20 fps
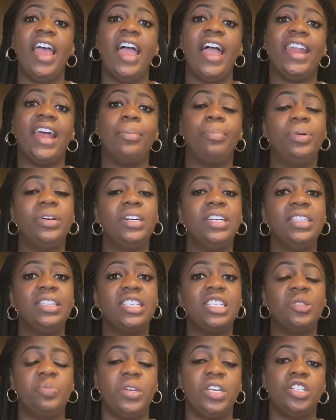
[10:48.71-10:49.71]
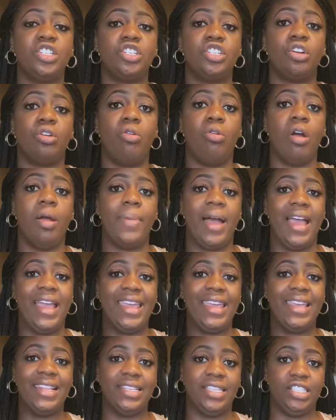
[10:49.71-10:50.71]
and I put this picture on my
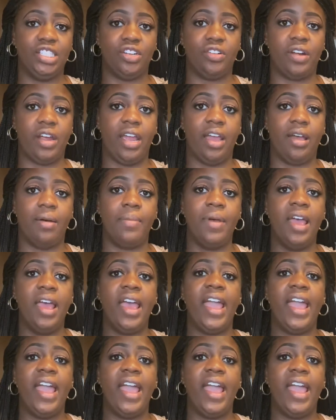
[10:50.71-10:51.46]
Instagram.